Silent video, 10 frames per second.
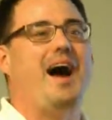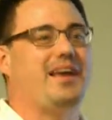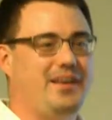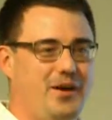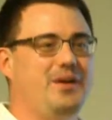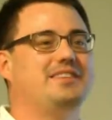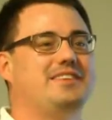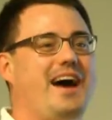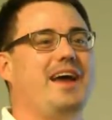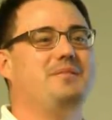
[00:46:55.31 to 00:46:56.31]
I can go
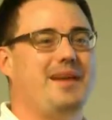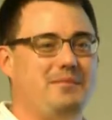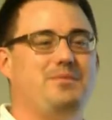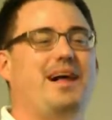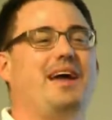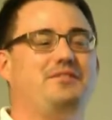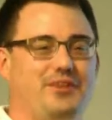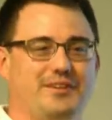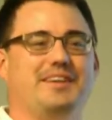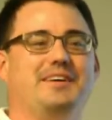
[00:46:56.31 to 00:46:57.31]
inside, but I'm
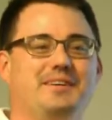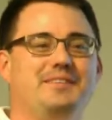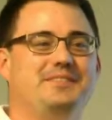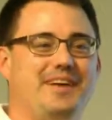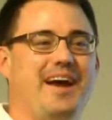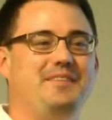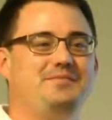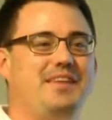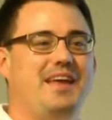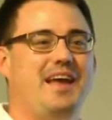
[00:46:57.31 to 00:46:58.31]
blindfolded, right?
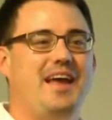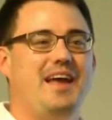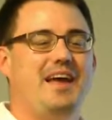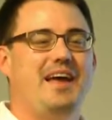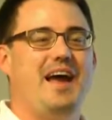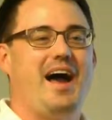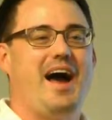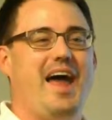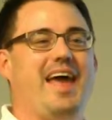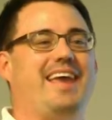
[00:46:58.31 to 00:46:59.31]

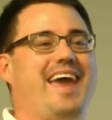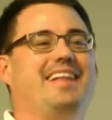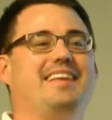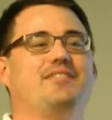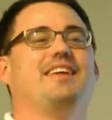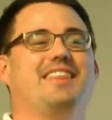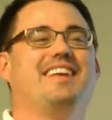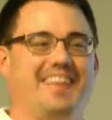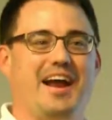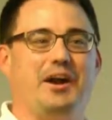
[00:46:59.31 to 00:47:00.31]
And I can't leave
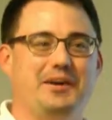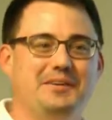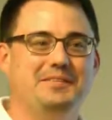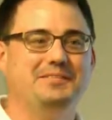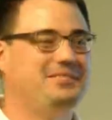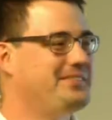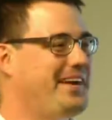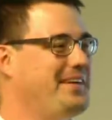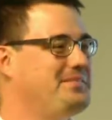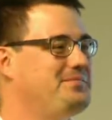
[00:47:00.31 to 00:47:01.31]
anything there,
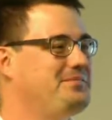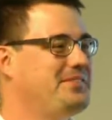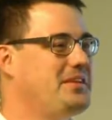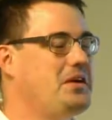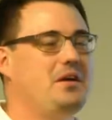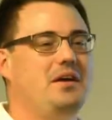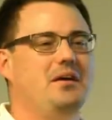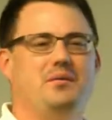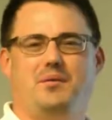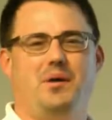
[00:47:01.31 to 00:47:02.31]
right?
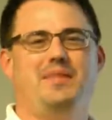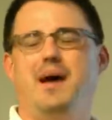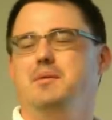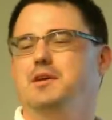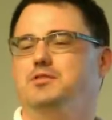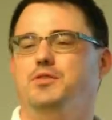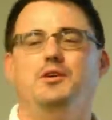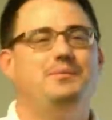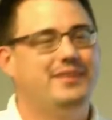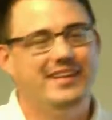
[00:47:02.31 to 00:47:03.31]
Why would that be
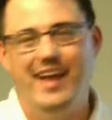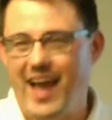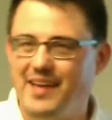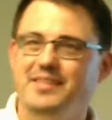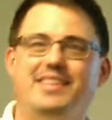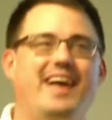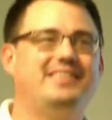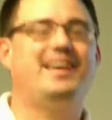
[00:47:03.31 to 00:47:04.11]
useful? That's